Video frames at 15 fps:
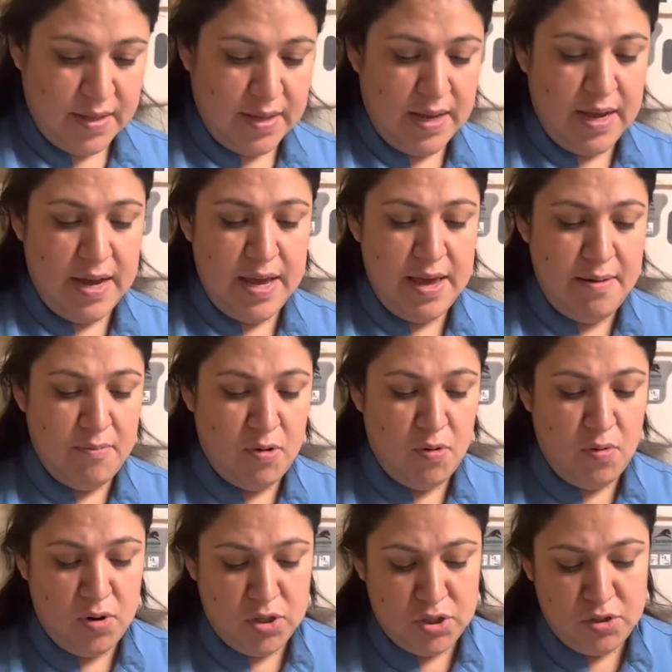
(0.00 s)
I am
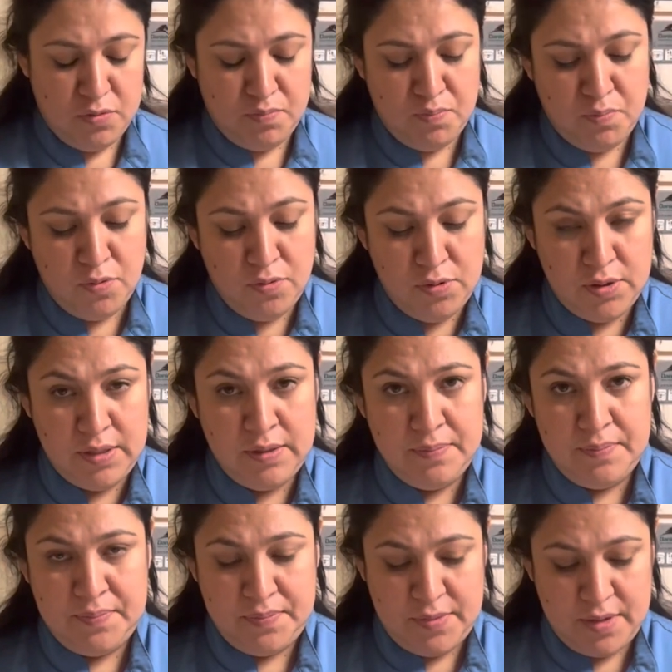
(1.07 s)
going to pull
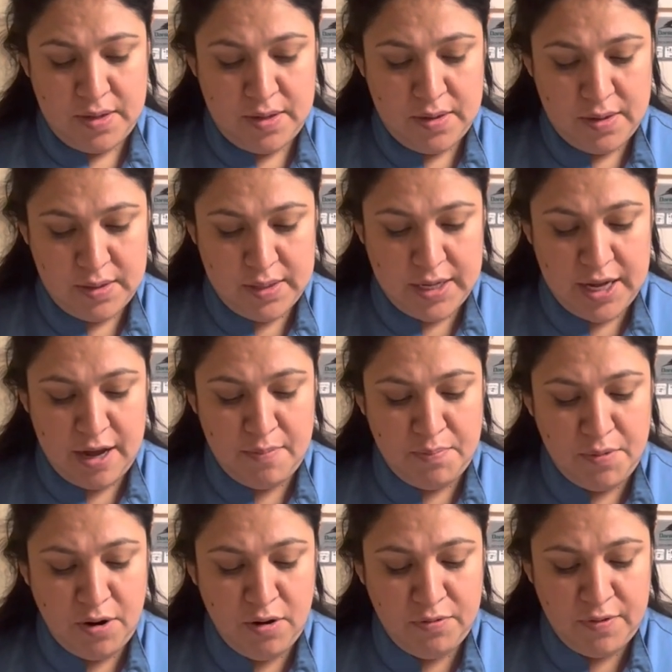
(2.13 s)
the cap
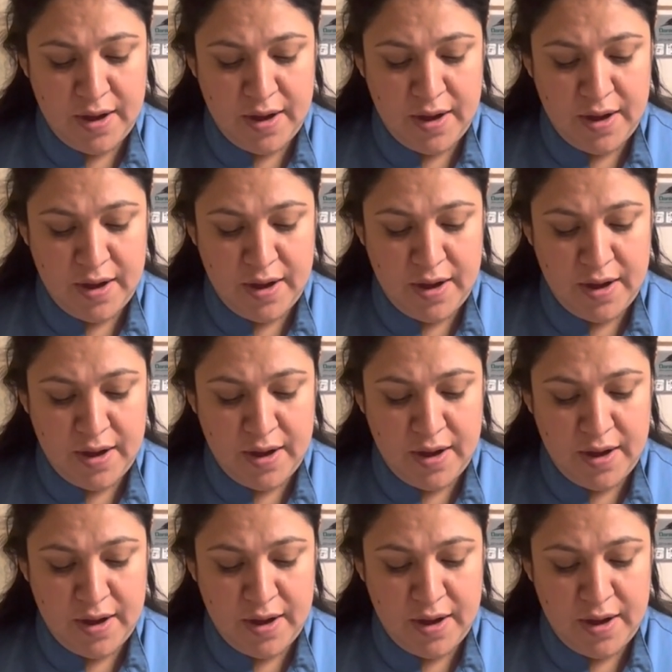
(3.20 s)
off.